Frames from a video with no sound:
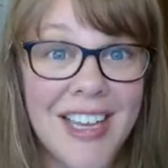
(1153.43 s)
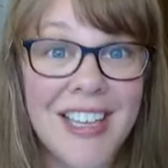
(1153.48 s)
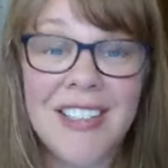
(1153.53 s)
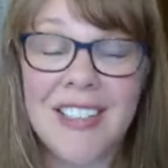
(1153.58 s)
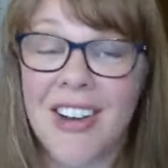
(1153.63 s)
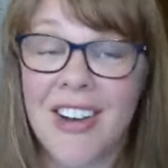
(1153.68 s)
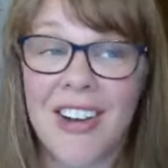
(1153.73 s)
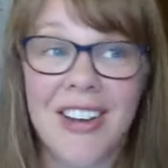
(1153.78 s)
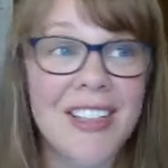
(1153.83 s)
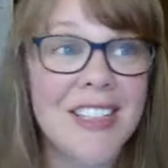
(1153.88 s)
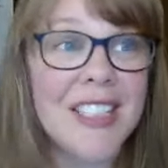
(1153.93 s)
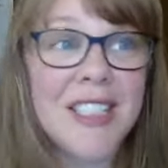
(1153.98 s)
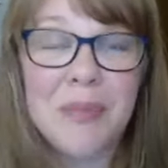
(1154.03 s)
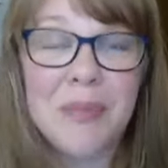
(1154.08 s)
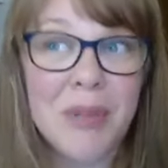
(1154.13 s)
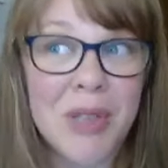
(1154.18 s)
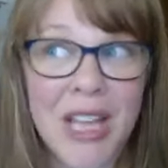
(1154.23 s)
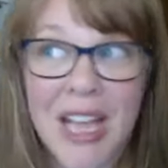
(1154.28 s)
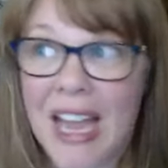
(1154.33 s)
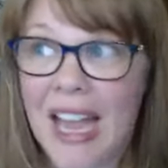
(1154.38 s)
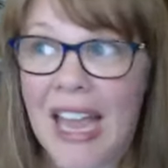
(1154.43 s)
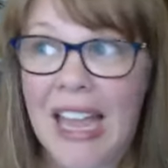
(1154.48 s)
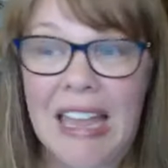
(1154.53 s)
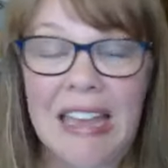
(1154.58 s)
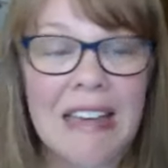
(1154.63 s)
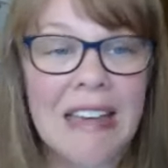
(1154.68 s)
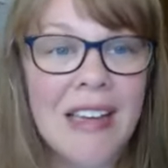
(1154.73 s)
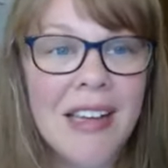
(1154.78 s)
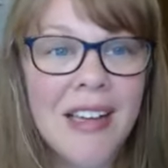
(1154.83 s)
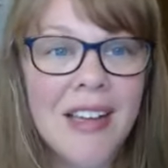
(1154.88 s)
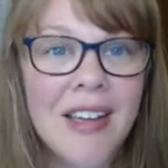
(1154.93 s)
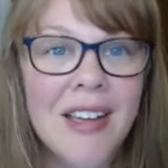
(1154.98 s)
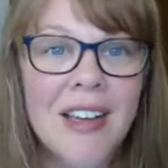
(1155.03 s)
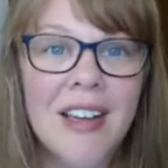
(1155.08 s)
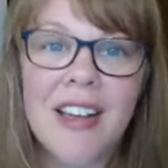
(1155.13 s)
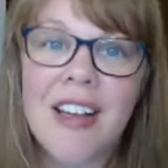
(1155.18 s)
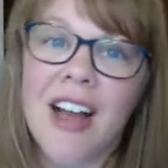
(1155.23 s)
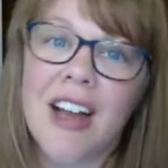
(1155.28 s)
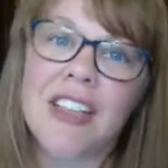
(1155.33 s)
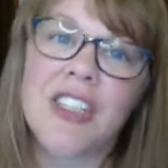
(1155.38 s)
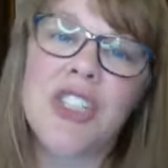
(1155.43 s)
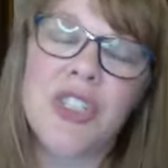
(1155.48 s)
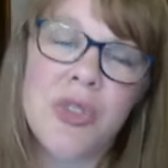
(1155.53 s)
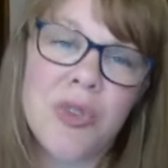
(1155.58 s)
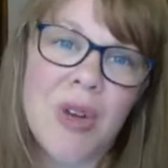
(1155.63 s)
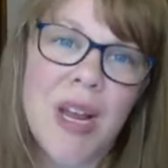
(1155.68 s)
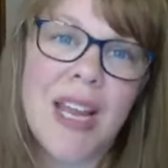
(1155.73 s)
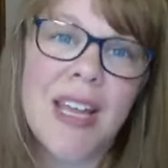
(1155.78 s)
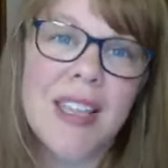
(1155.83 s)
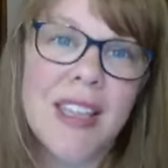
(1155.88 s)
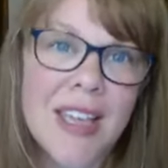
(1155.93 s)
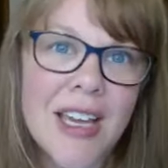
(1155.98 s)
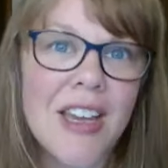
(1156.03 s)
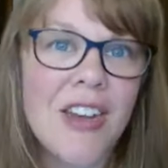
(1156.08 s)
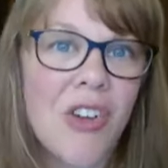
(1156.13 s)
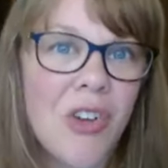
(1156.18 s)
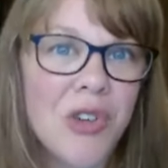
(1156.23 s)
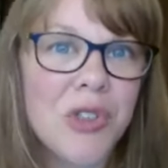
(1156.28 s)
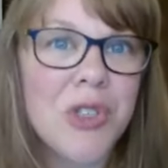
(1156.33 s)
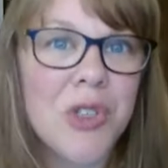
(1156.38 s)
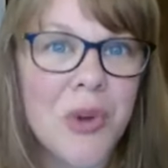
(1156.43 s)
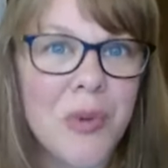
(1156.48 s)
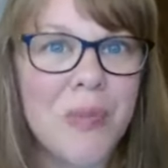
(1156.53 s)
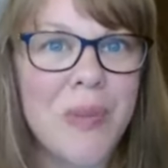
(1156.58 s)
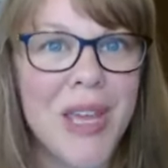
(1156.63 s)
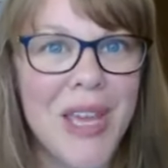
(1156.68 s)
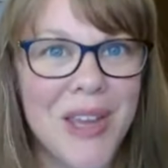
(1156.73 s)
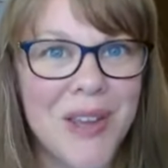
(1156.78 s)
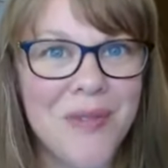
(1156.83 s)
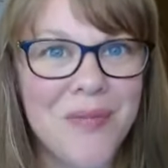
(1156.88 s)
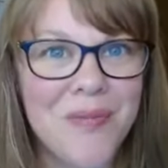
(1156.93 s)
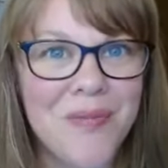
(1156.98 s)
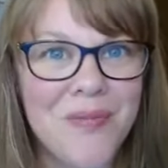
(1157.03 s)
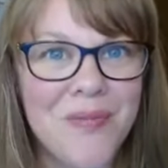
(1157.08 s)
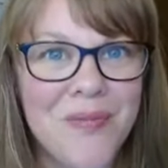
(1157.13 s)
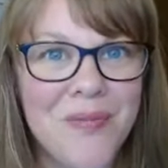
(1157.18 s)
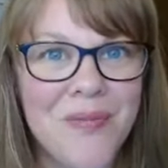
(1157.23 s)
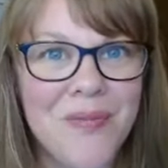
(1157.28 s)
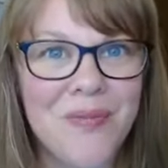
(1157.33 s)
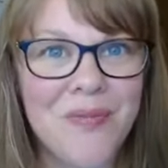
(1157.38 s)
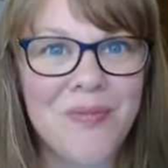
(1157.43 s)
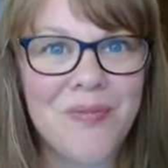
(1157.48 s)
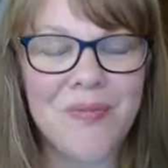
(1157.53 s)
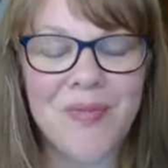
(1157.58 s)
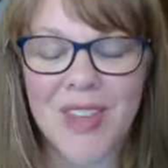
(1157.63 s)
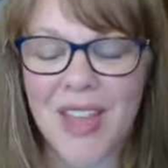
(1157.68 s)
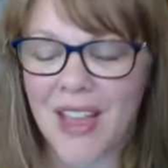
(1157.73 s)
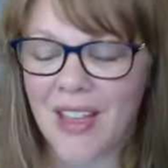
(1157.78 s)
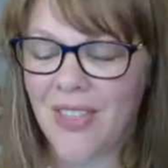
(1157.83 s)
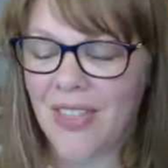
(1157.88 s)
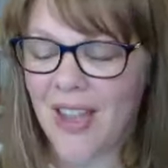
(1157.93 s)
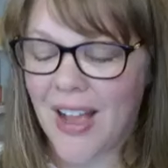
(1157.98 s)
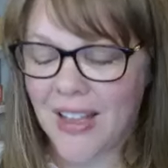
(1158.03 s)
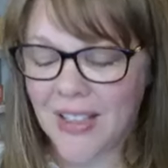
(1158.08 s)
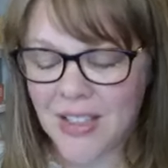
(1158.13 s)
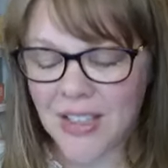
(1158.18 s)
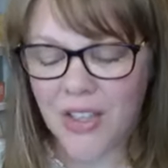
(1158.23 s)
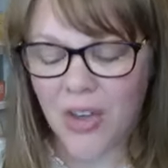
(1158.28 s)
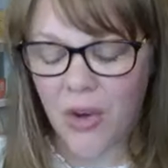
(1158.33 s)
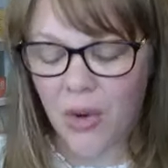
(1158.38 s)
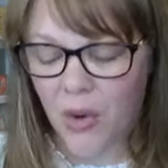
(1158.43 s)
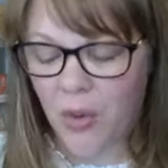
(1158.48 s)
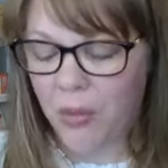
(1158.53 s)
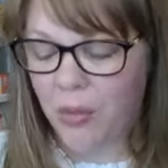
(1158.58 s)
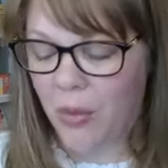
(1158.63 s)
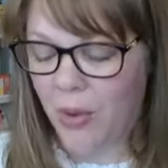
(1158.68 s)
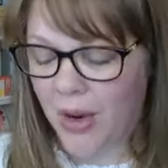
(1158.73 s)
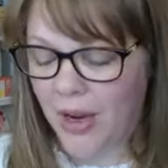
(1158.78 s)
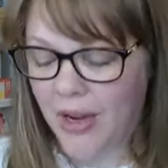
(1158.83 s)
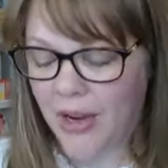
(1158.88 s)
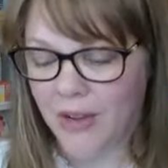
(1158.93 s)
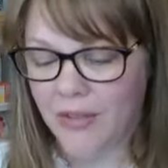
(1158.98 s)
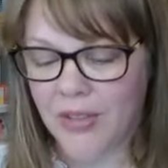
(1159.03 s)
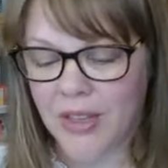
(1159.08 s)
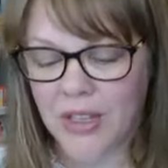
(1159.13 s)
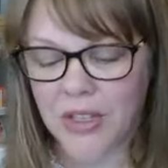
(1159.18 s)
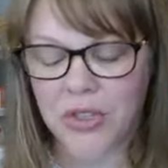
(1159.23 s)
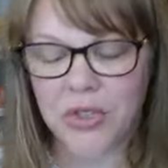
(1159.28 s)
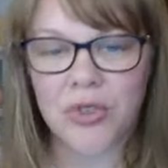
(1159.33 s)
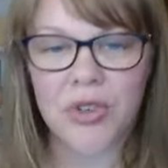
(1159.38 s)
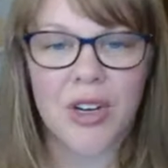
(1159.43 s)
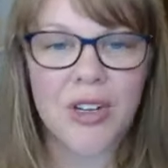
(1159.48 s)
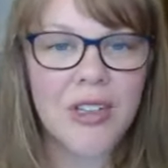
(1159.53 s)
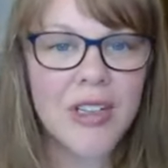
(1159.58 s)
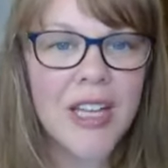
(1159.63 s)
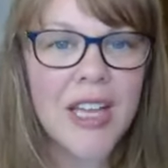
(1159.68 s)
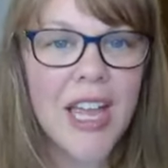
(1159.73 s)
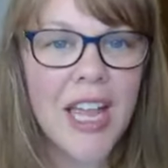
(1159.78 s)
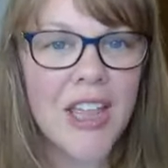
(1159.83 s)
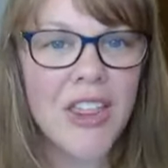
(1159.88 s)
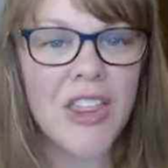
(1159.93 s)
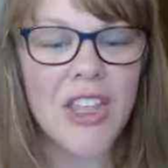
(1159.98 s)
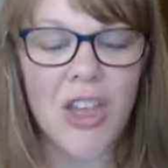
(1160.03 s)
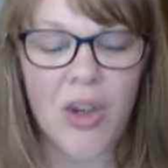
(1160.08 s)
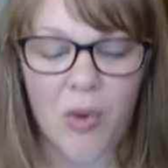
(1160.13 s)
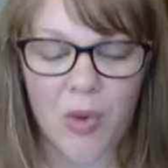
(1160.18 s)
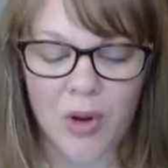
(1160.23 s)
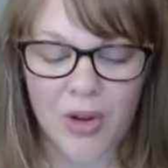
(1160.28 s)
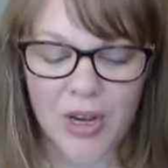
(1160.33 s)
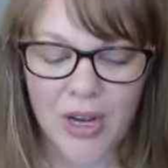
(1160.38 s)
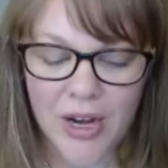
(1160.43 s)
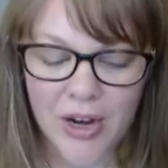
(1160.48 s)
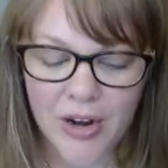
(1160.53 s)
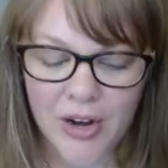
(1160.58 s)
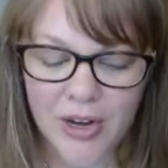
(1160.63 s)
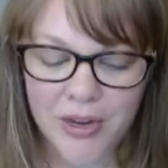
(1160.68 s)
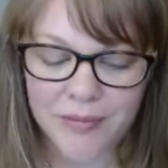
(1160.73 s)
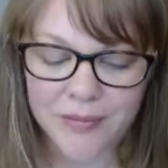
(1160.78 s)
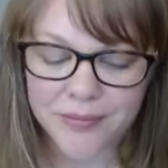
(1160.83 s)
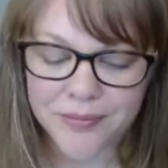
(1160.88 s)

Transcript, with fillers: is on display, God's strength can also be. And that's the whole point of this struggling in the ordinary.